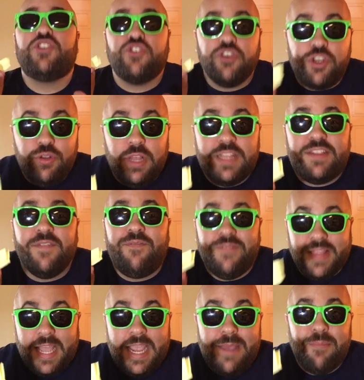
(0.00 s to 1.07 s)
Make sure you let the
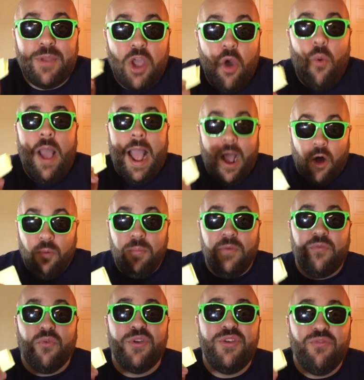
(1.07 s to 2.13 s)
flame go out
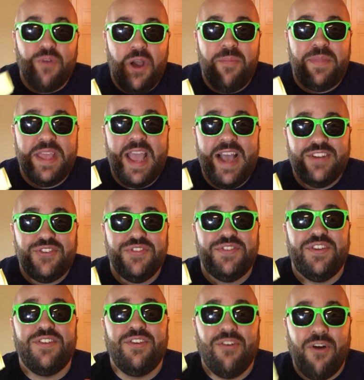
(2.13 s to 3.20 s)
before you rub the ashes
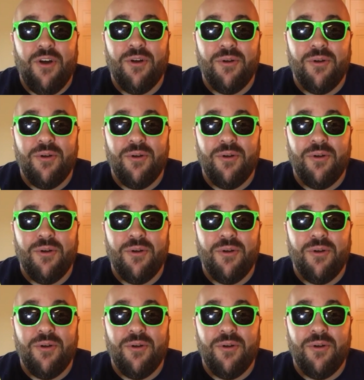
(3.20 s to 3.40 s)
on your